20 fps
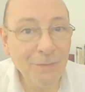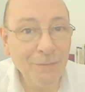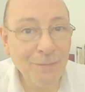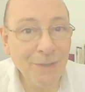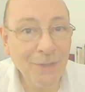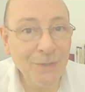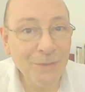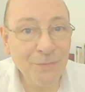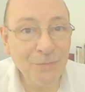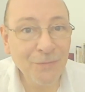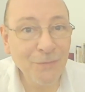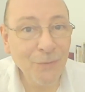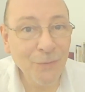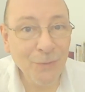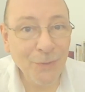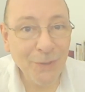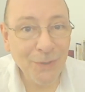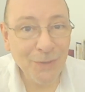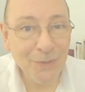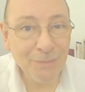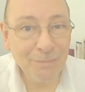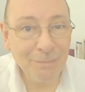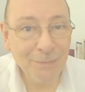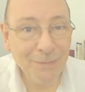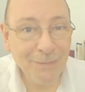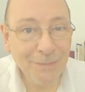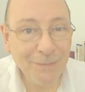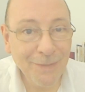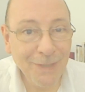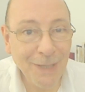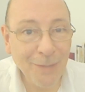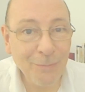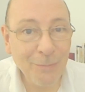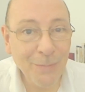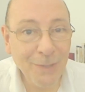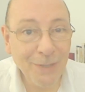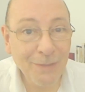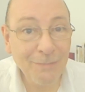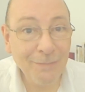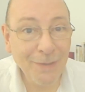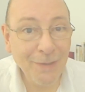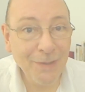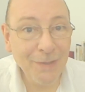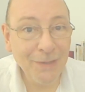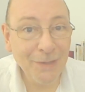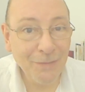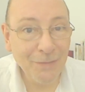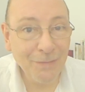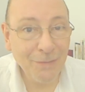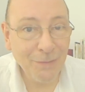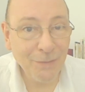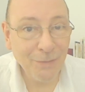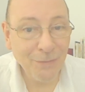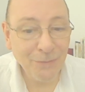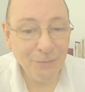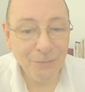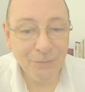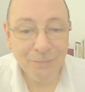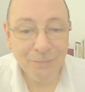reason for it can be very difficult.